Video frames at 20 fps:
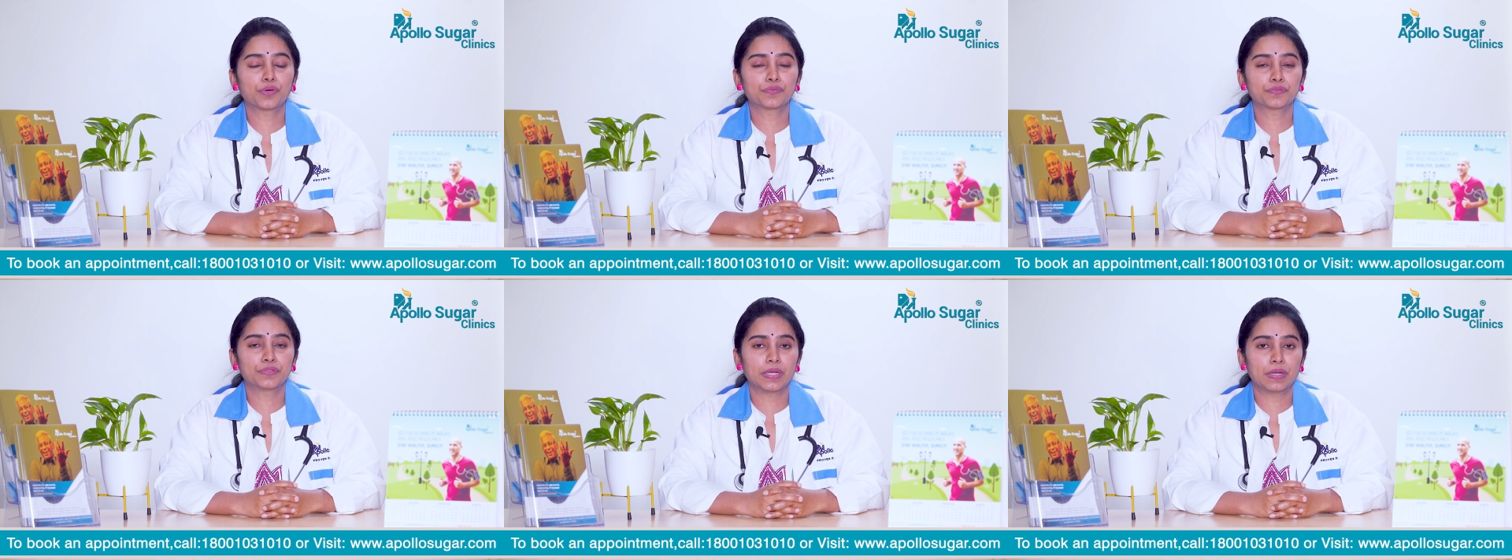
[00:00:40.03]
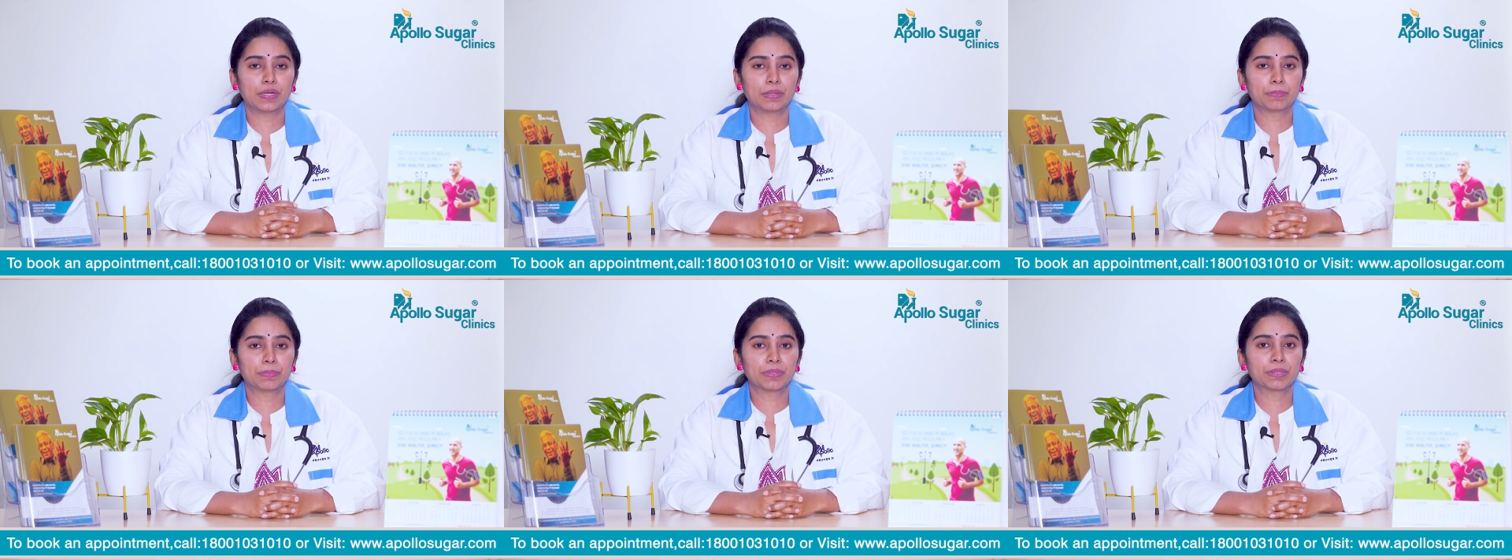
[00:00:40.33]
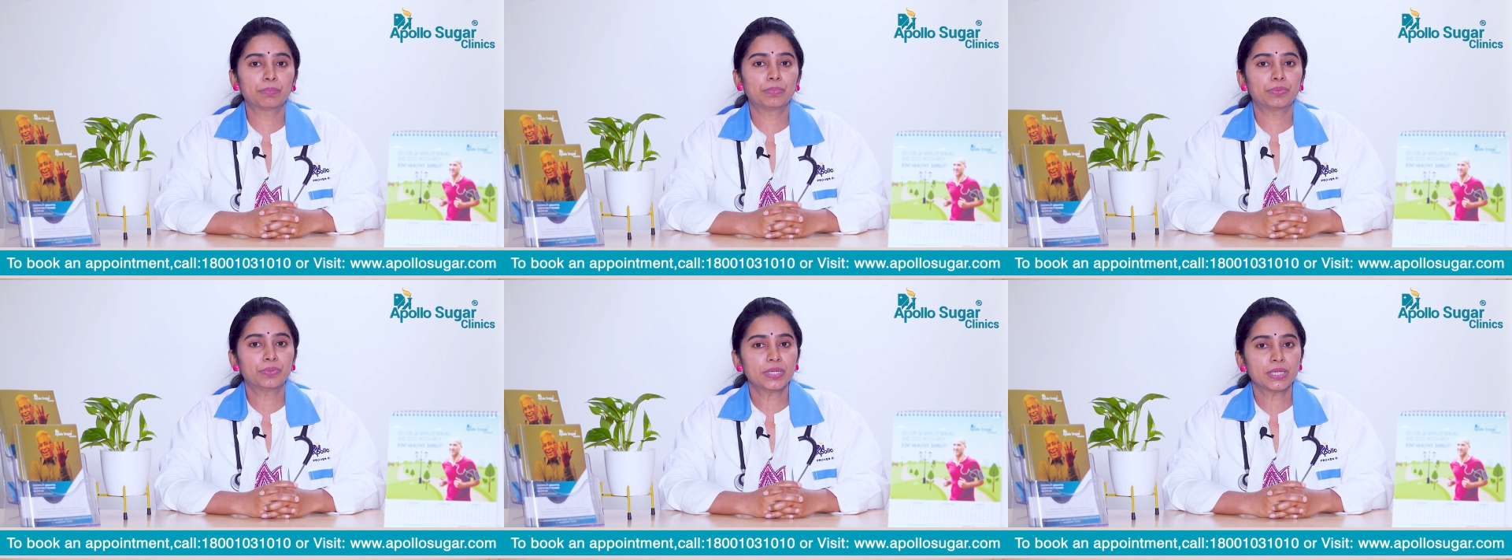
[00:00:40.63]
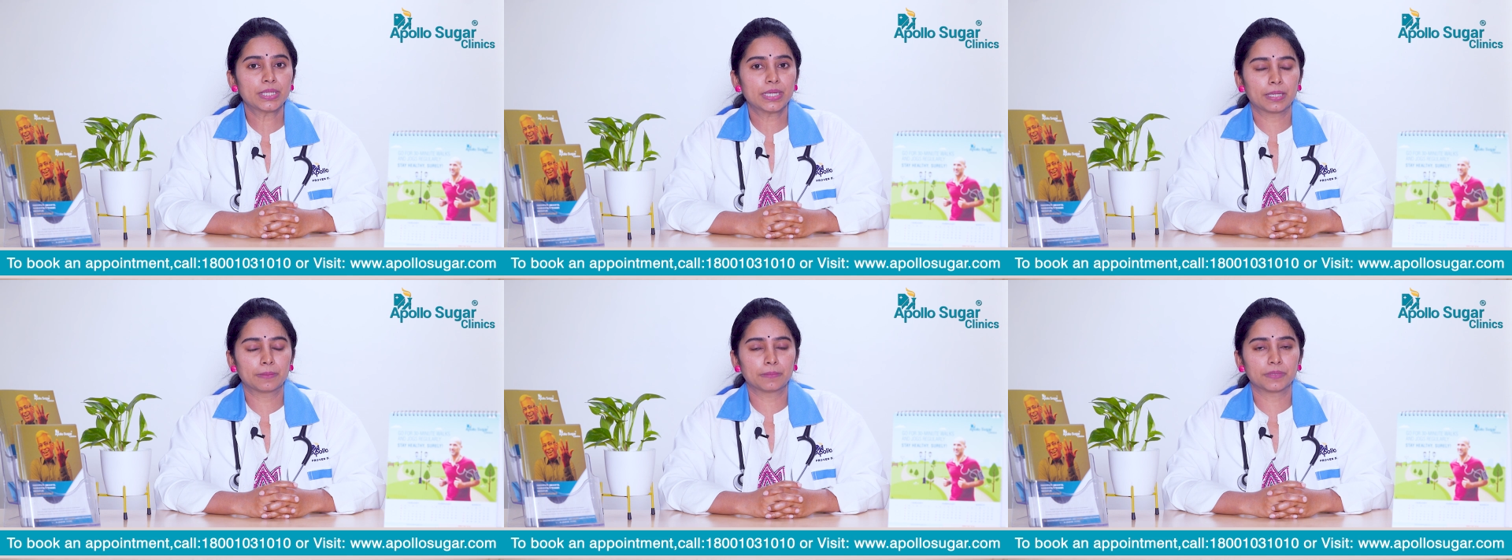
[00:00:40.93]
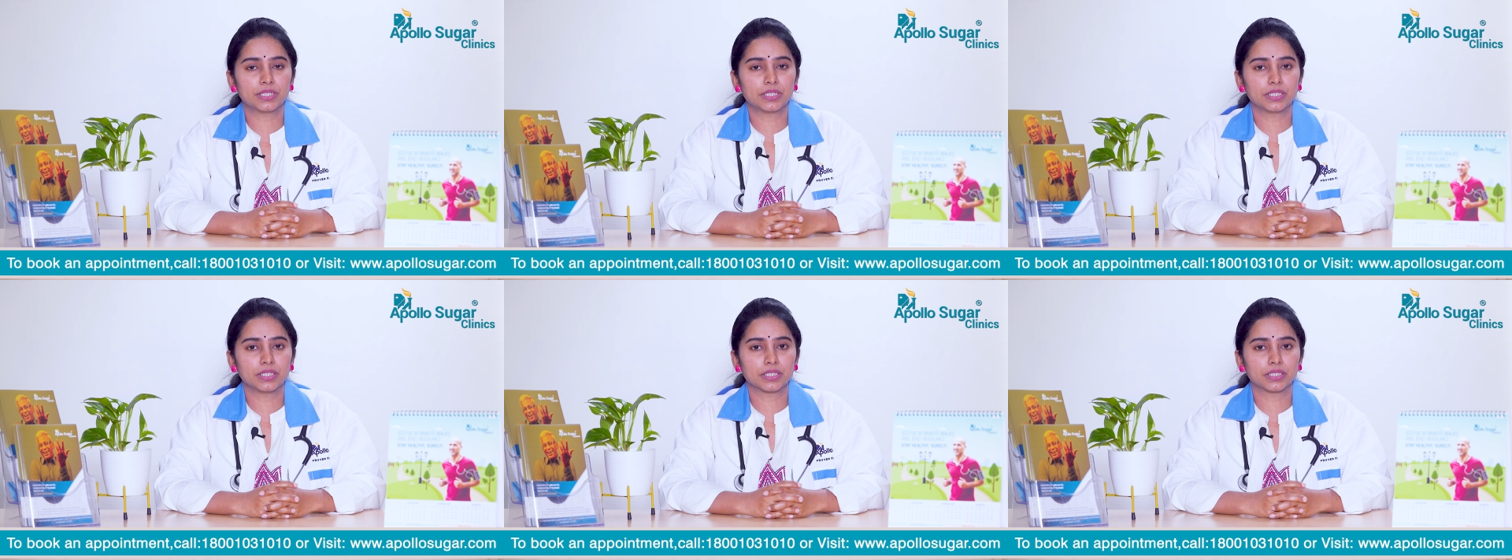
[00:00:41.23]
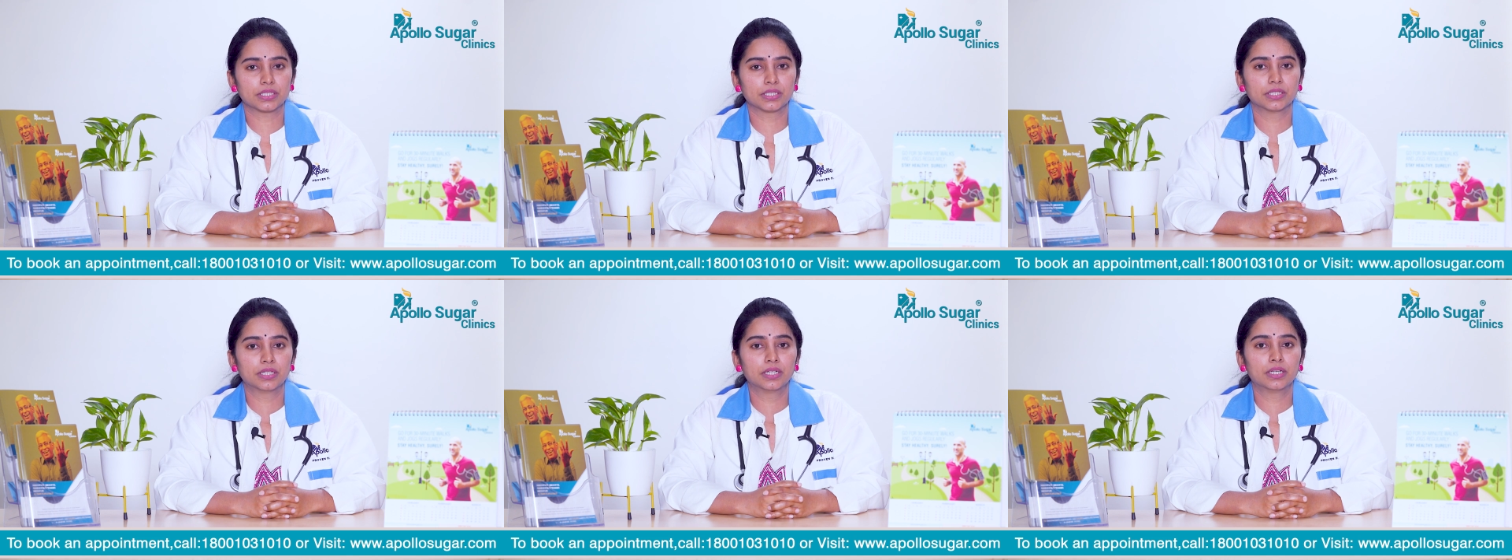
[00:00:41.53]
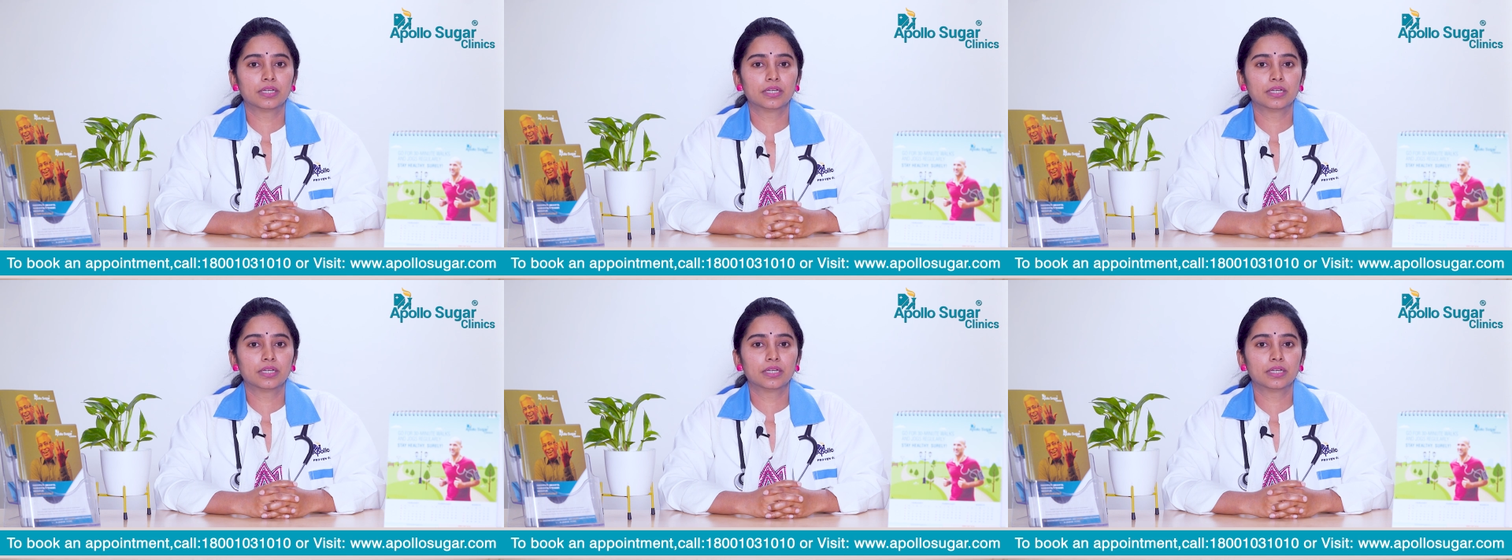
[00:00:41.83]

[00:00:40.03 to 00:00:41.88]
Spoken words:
of developing prediabetes?